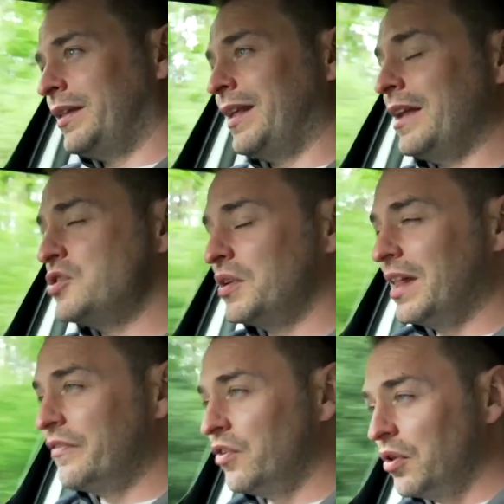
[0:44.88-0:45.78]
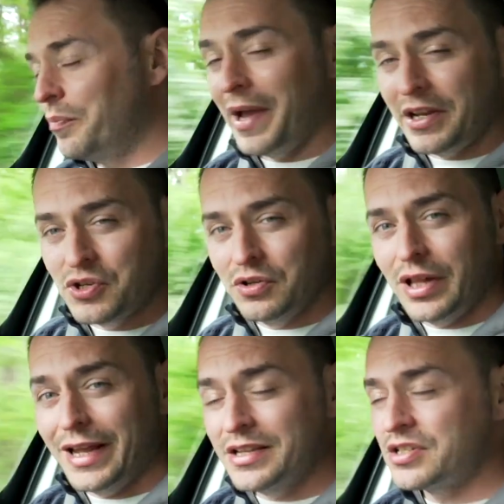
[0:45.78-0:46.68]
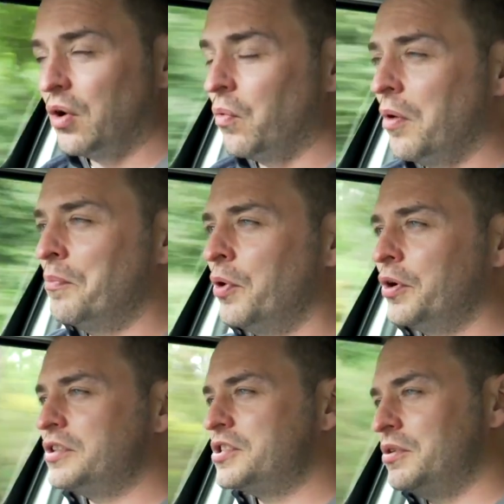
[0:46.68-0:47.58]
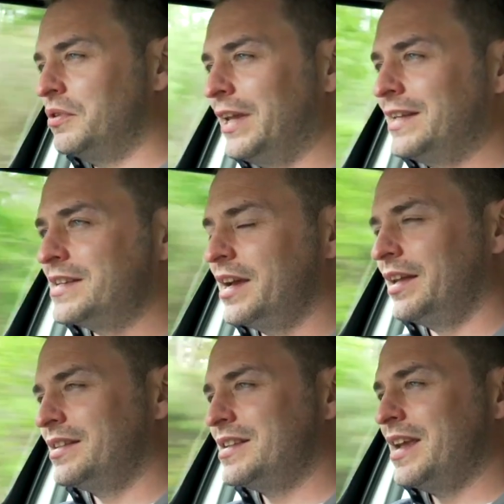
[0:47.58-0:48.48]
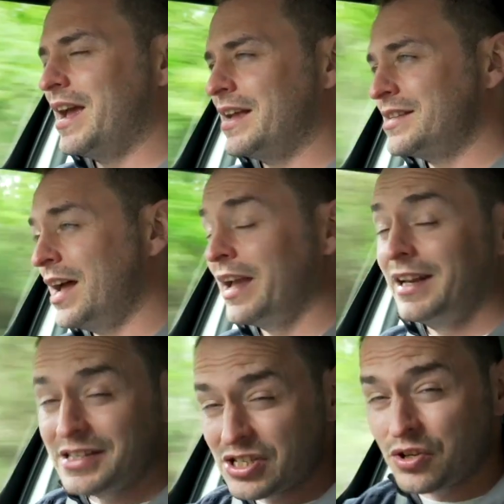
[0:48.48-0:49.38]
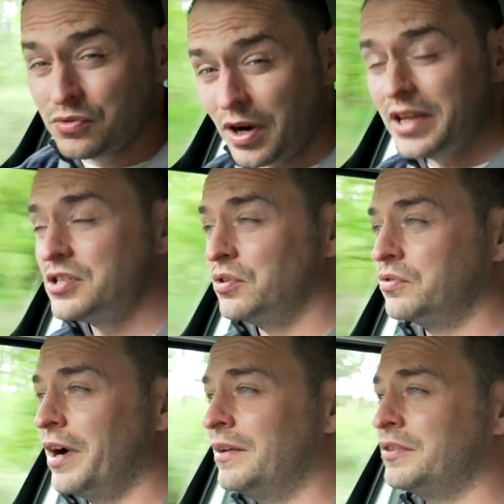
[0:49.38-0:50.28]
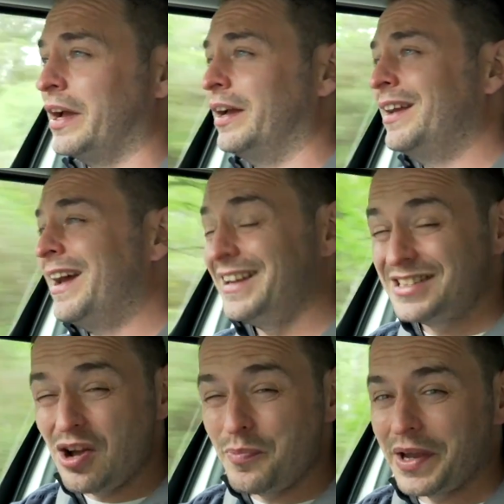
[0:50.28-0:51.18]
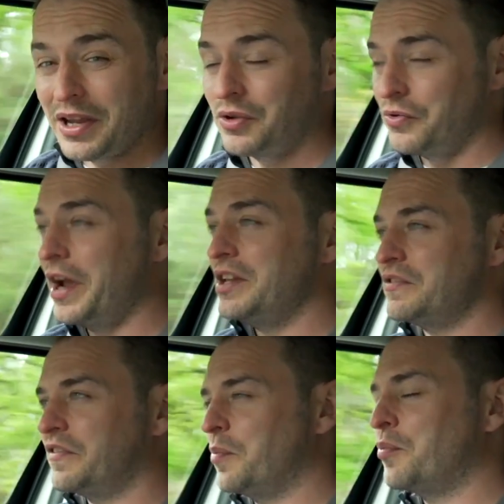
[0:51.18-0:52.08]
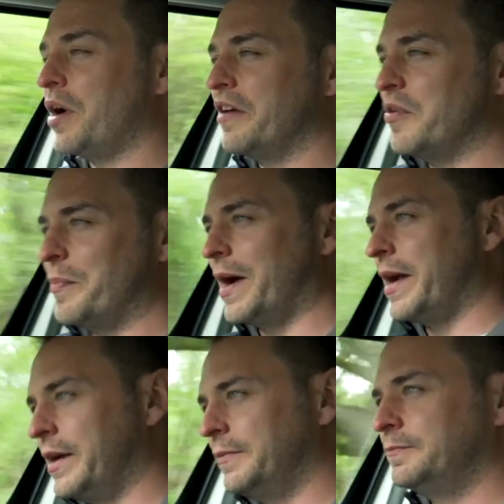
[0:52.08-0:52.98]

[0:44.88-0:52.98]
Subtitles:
The entry-level petrol is a 1.2 litre TSI, and it's a great all-rounder, and it's our pick of the range for the private buyer.